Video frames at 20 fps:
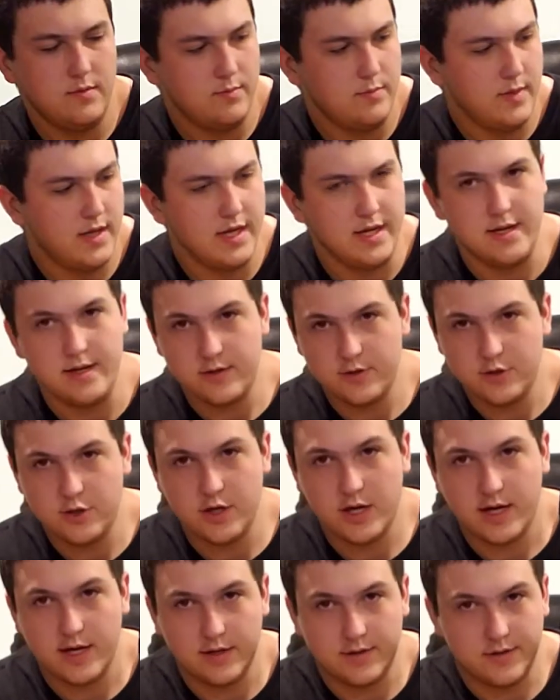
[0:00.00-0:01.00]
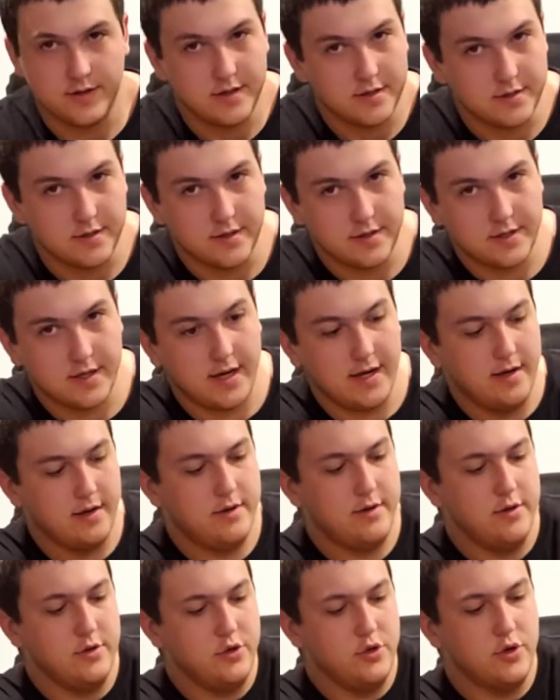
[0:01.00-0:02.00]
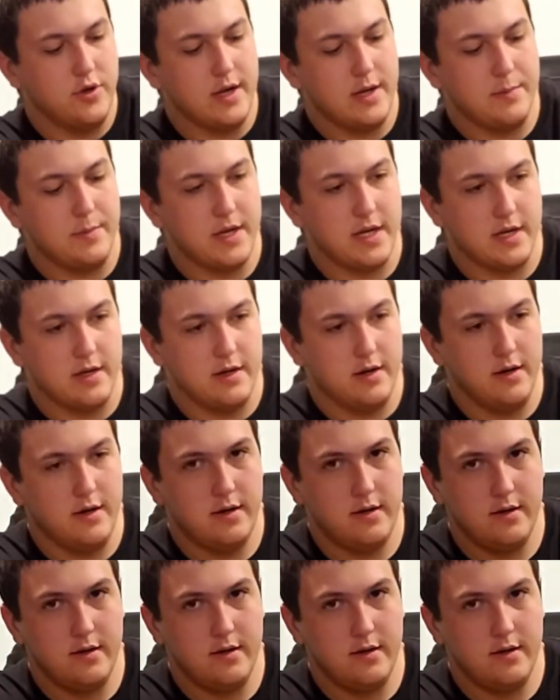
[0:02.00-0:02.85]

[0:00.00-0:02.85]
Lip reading: My child has decided to join me here.